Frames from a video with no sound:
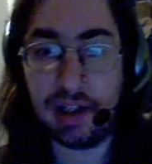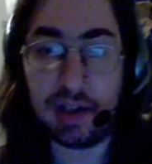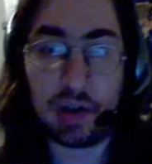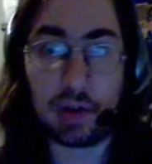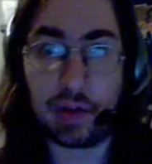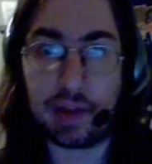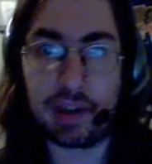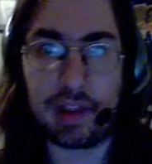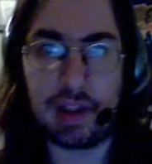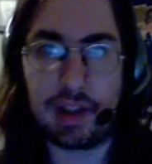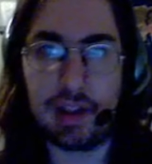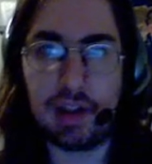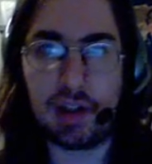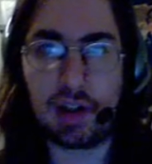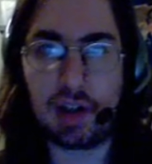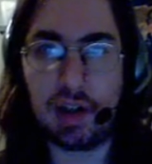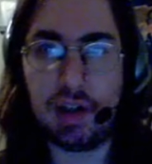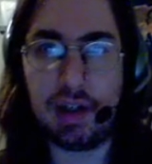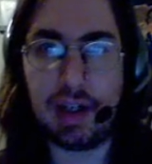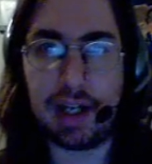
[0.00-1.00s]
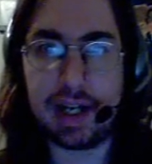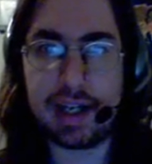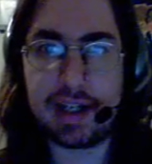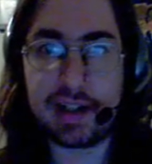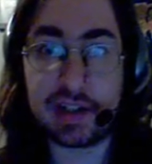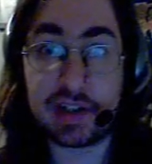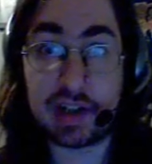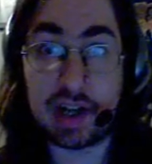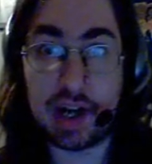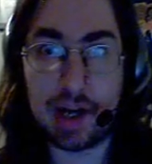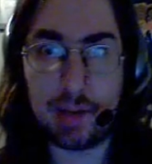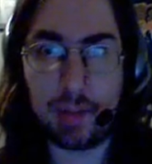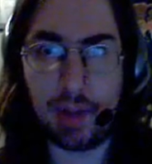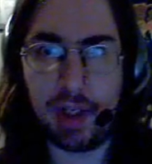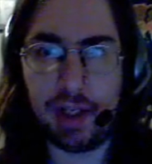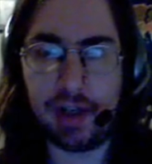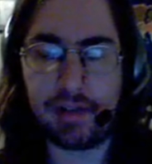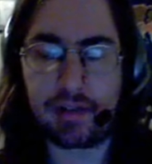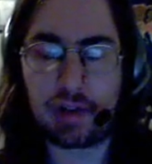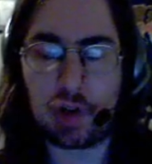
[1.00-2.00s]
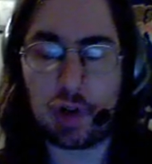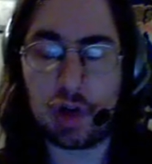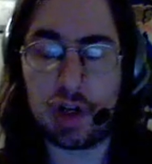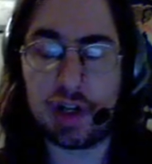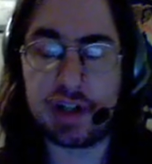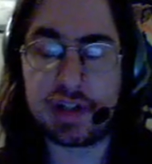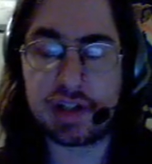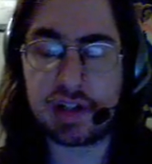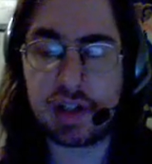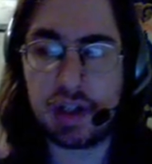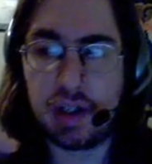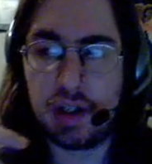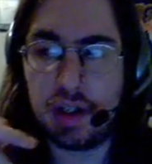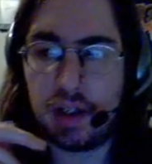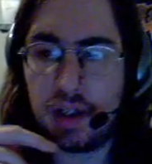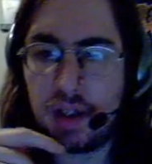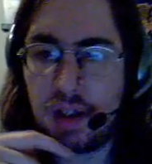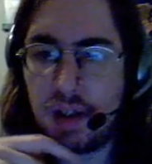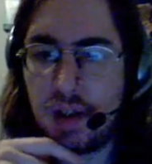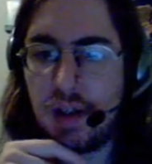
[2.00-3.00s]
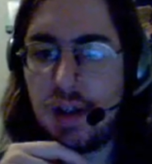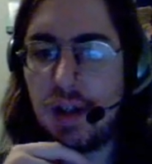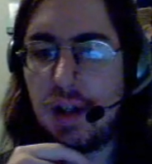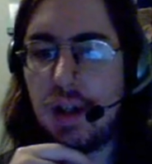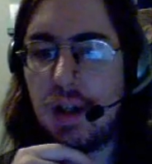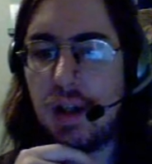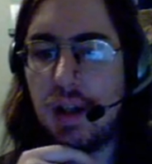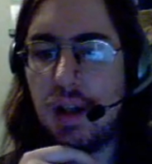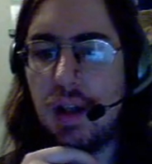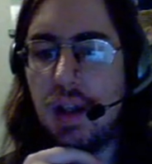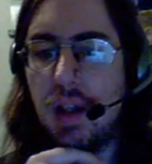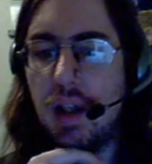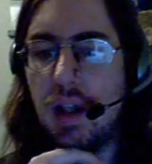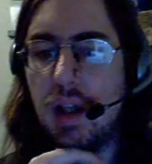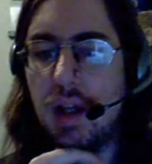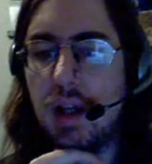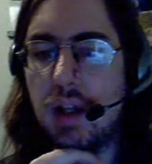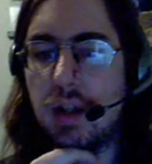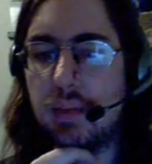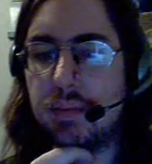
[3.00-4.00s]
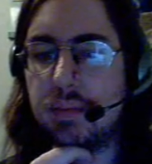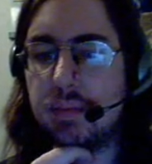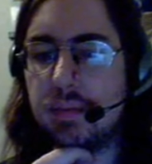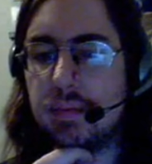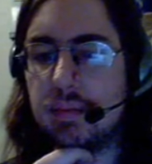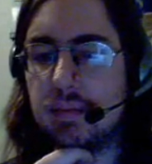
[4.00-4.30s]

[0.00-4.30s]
Only thing you couldn't add is comedy, of course. And